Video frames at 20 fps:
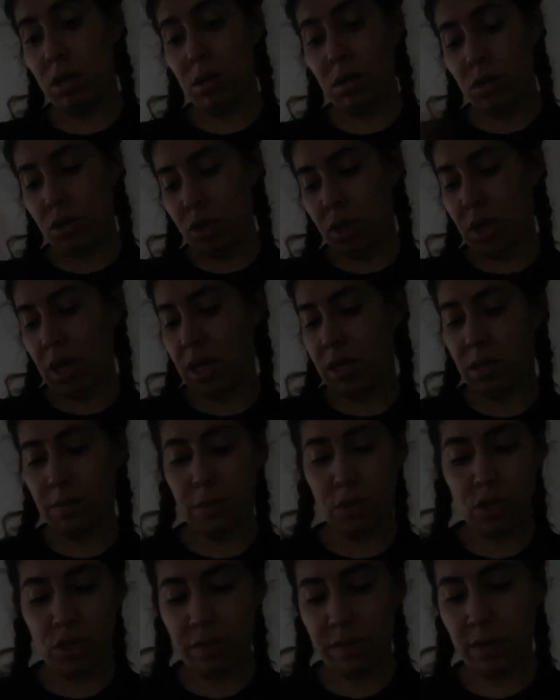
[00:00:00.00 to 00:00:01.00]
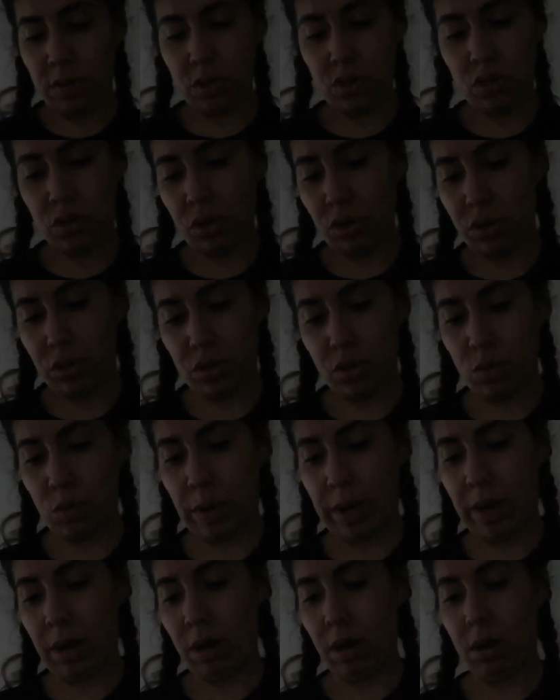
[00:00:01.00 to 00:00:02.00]
she has a bunch of other shirts to
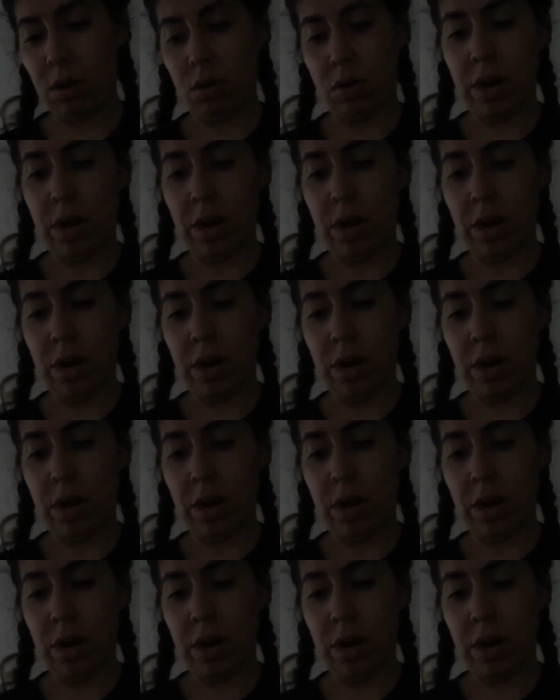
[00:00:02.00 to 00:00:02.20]
wear, or